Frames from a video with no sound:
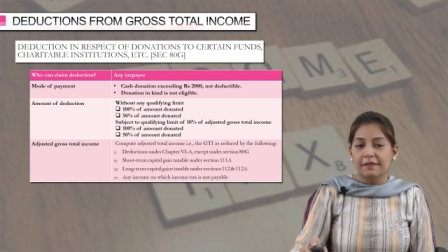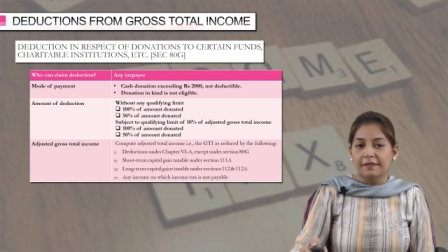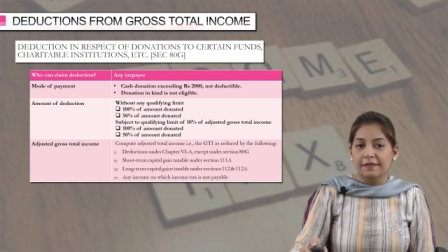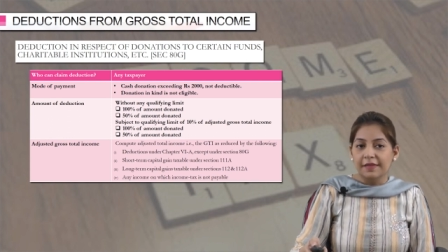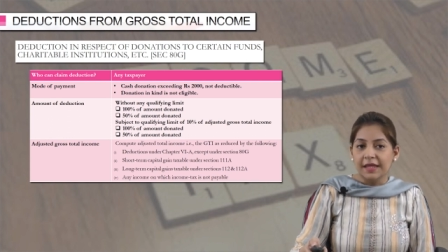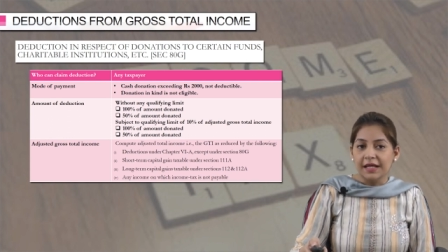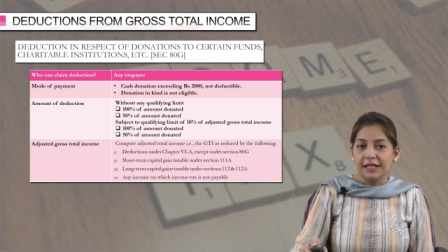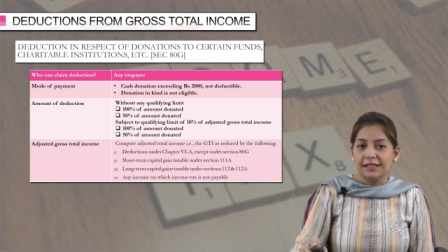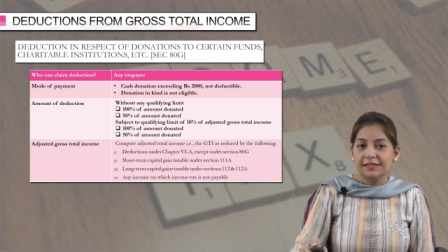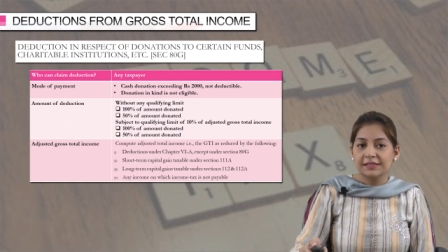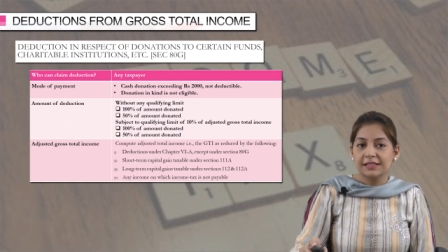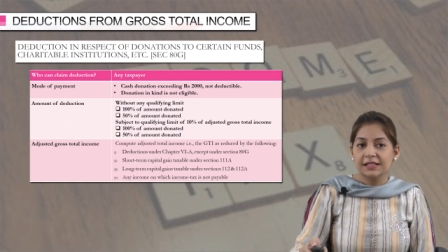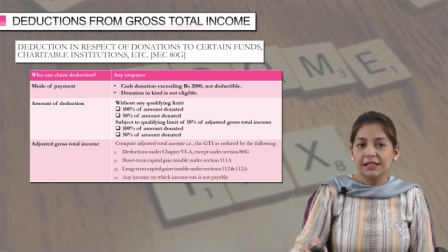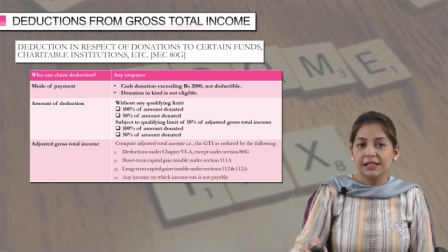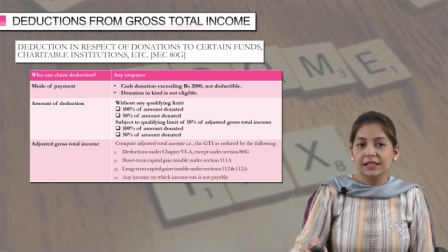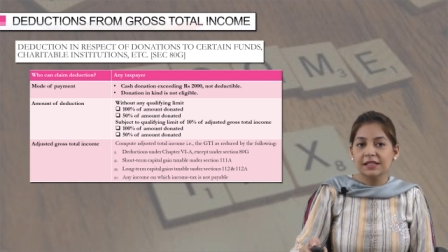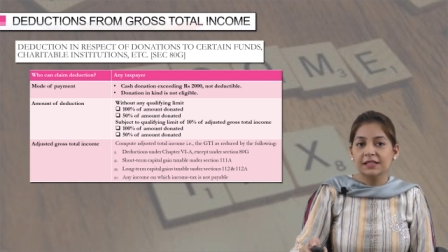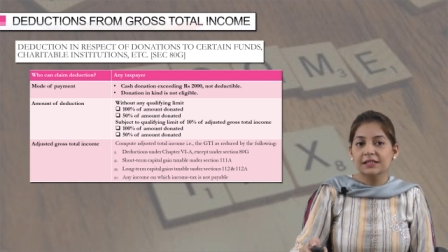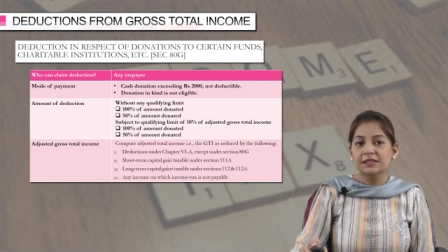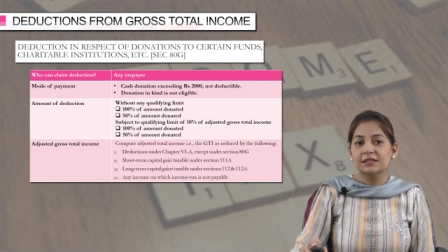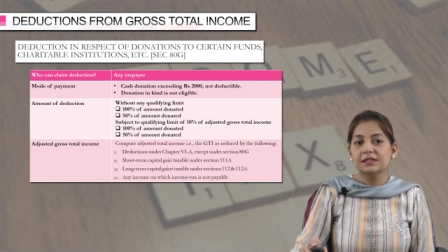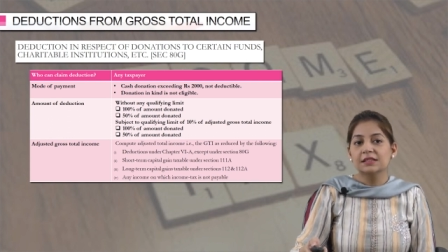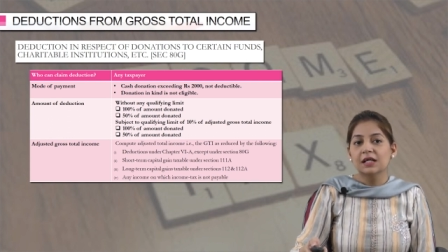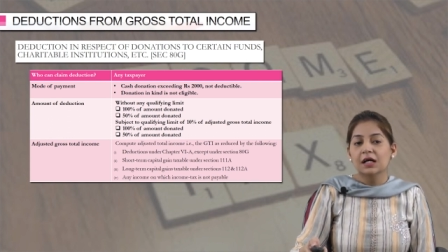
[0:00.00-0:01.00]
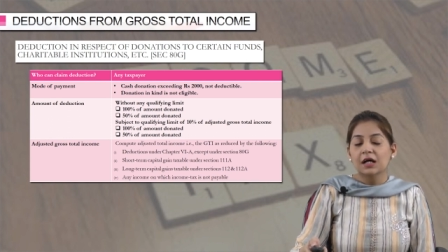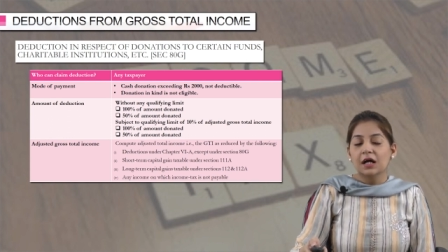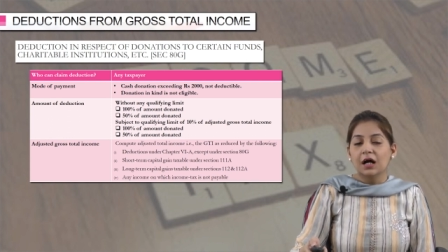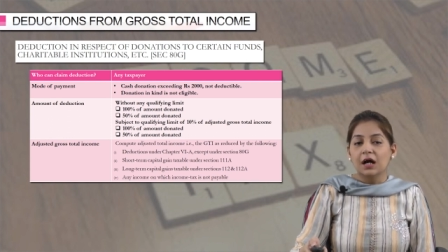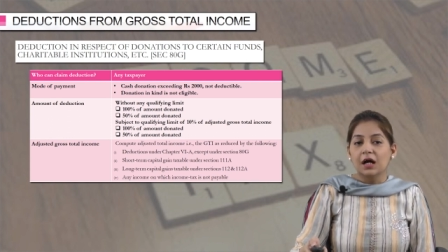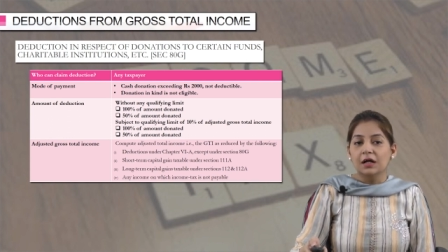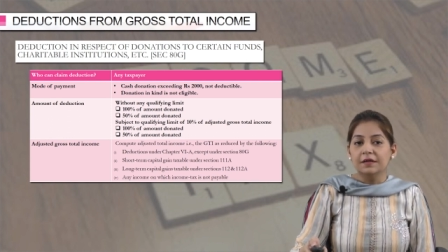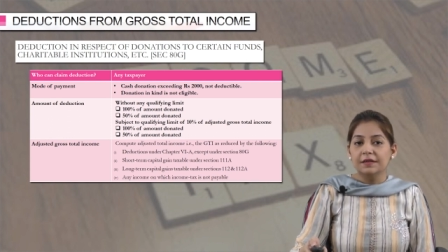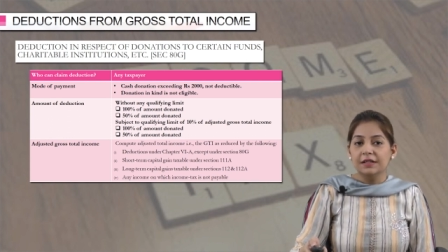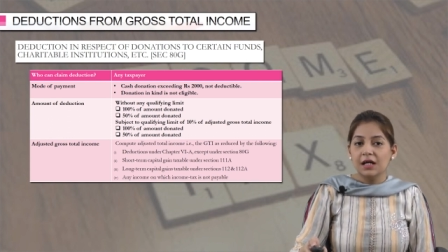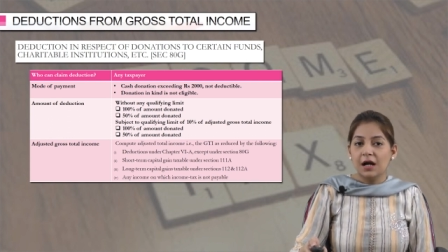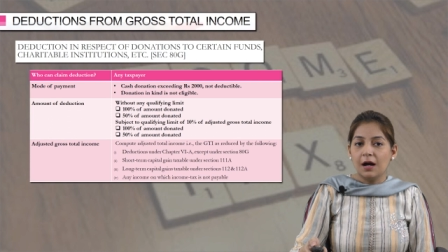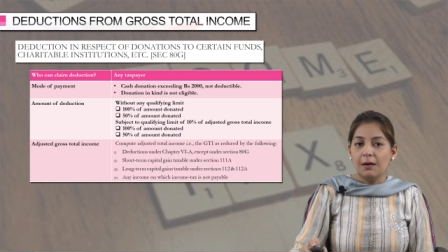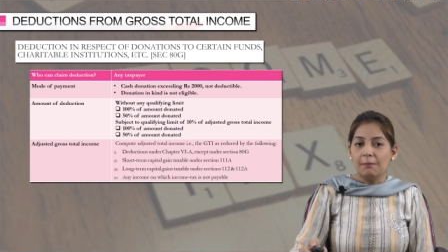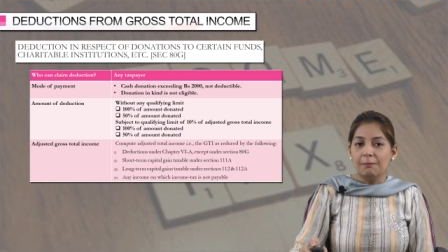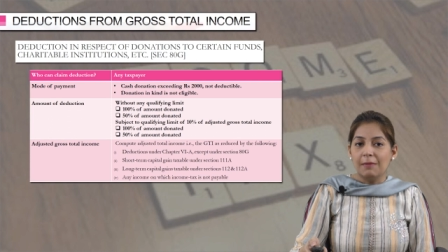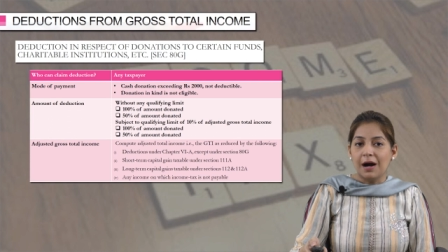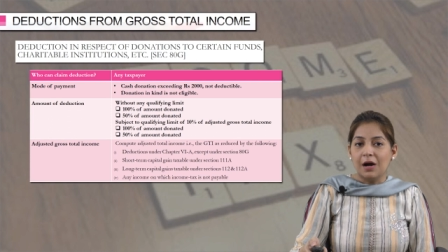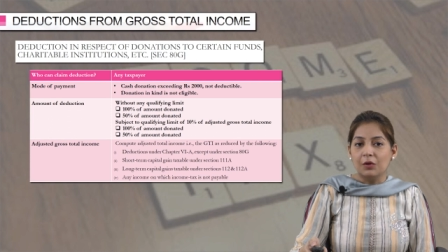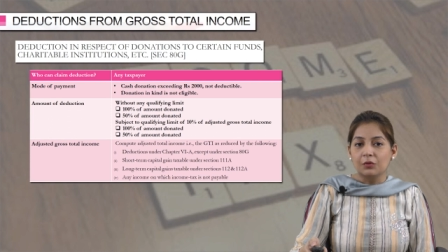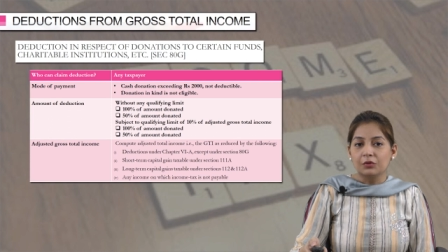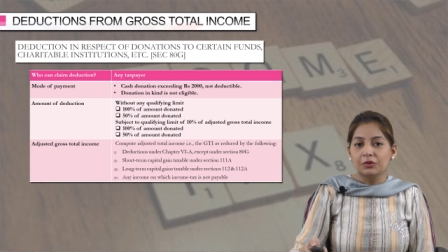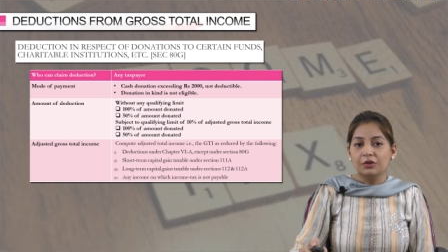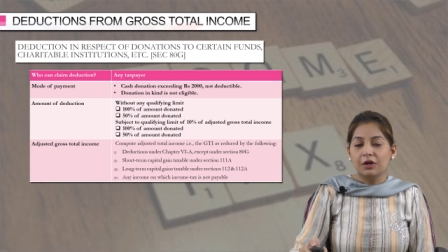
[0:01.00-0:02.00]
Next thing is the
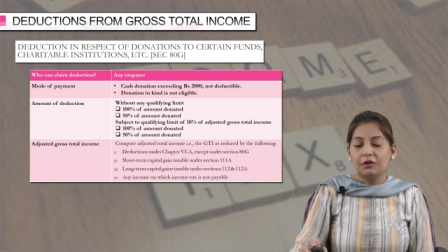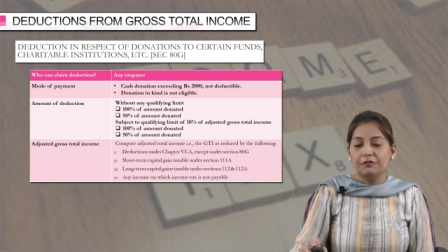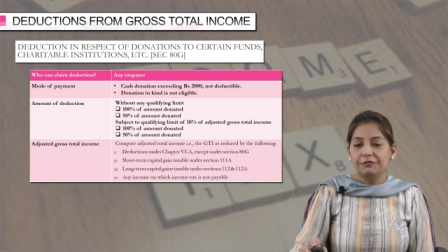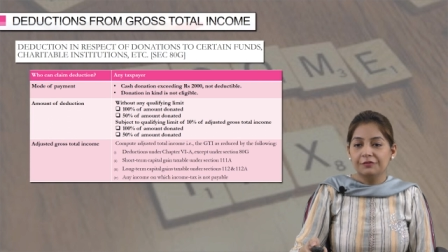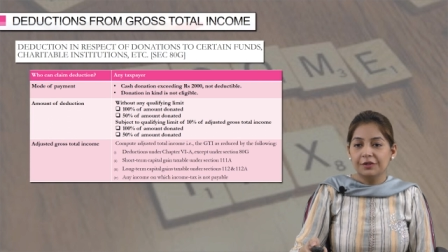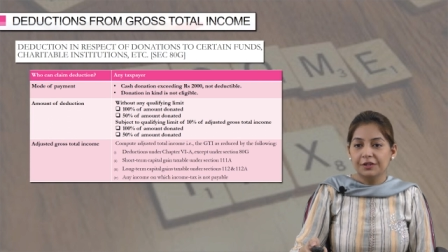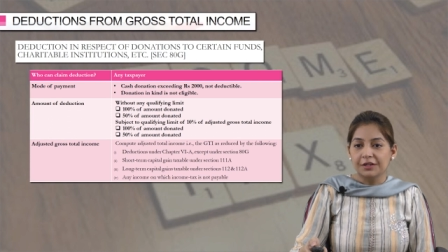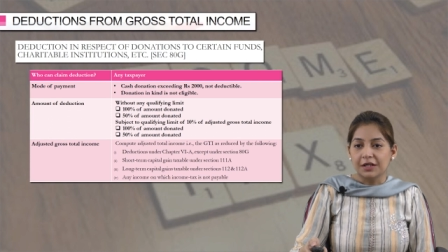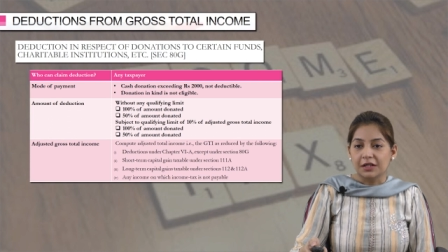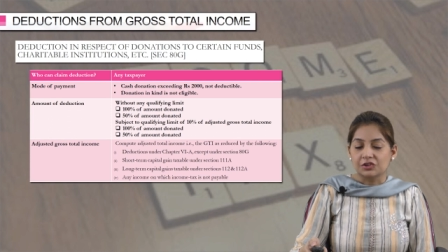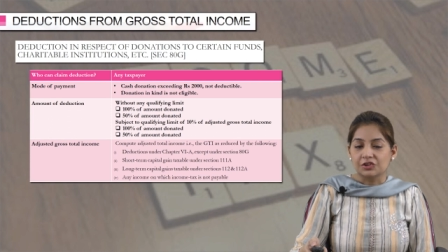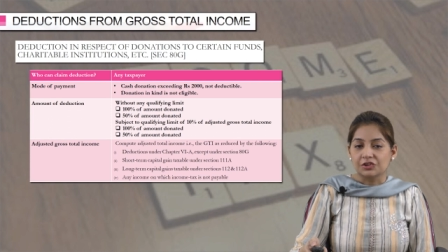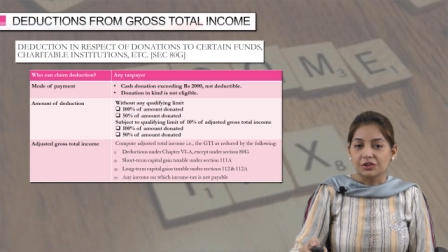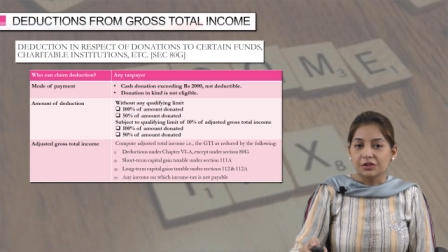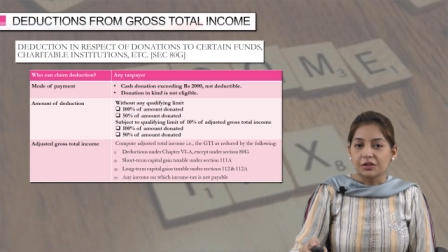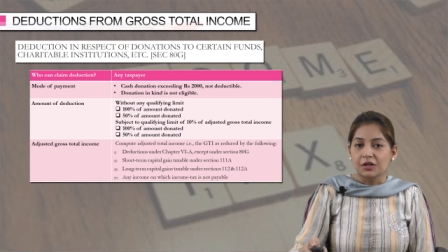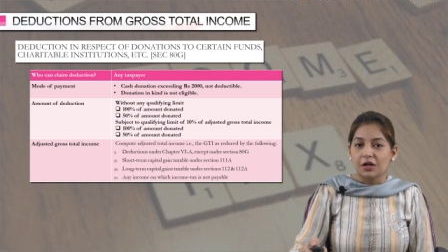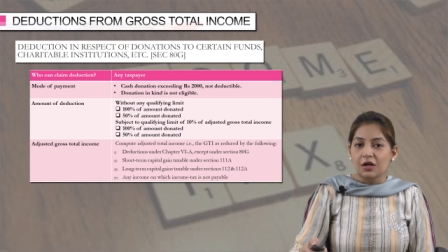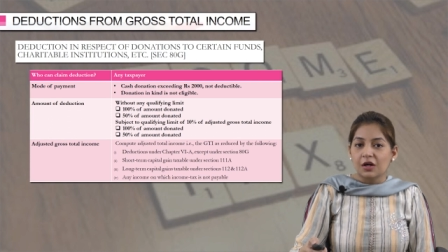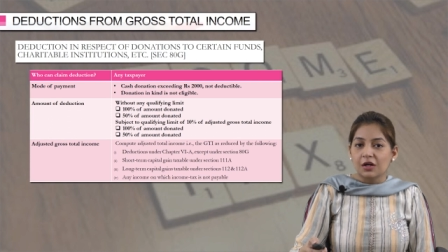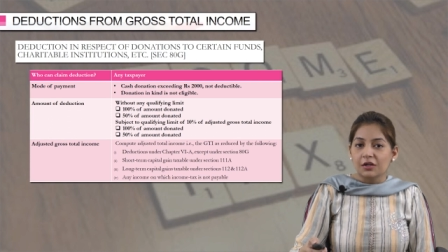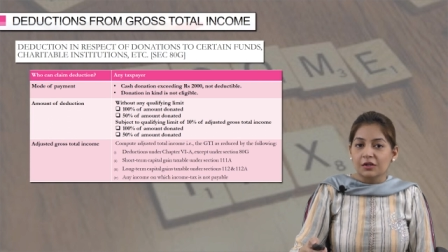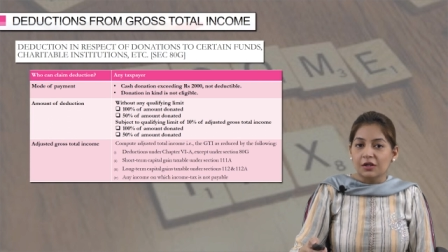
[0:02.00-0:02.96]
amount of deduction.